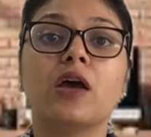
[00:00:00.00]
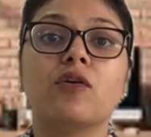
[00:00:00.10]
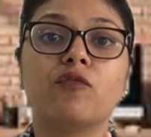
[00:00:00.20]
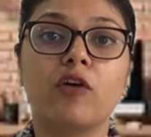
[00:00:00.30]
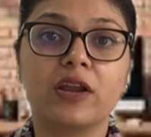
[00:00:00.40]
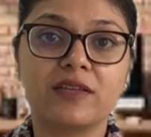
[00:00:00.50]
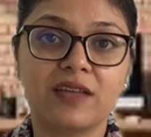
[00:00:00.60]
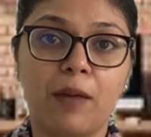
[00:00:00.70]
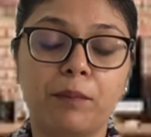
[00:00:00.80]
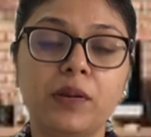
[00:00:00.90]
For
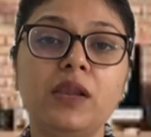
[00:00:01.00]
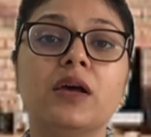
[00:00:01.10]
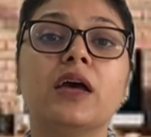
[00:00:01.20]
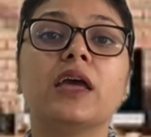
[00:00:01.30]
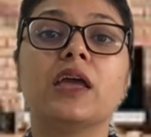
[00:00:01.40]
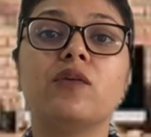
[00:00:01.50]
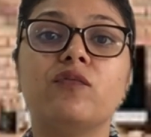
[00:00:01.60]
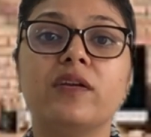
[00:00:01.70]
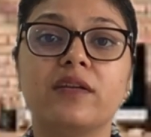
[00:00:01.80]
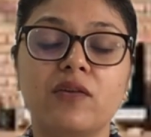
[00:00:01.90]
example, if
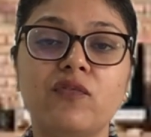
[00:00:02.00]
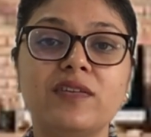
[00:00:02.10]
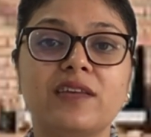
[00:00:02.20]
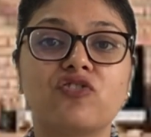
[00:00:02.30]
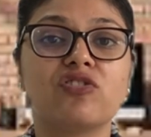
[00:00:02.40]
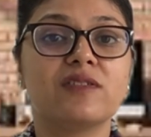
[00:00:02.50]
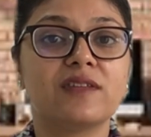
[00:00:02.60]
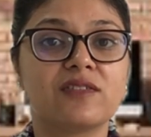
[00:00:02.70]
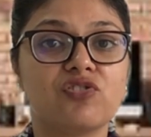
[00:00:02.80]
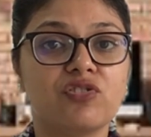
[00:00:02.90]
we refer section
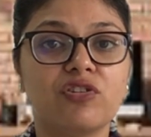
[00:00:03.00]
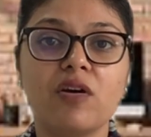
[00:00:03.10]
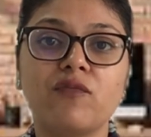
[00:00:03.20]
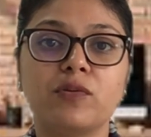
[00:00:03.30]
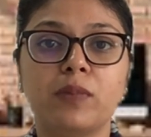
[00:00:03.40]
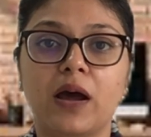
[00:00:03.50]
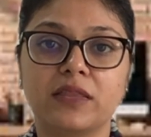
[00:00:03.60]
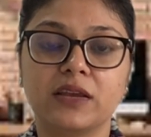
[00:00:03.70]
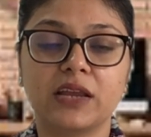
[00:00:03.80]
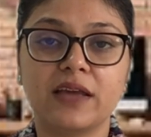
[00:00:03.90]
63 of the
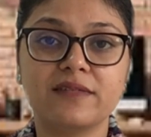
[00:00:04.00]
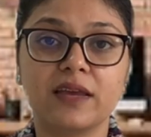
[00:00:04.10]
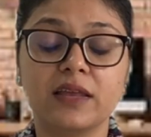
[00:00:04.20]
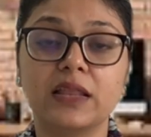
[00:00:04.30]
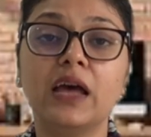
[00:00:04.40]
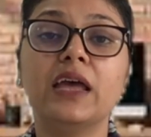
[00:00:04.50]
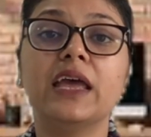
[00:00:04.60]
Bharatiya Nyaya Sanhita,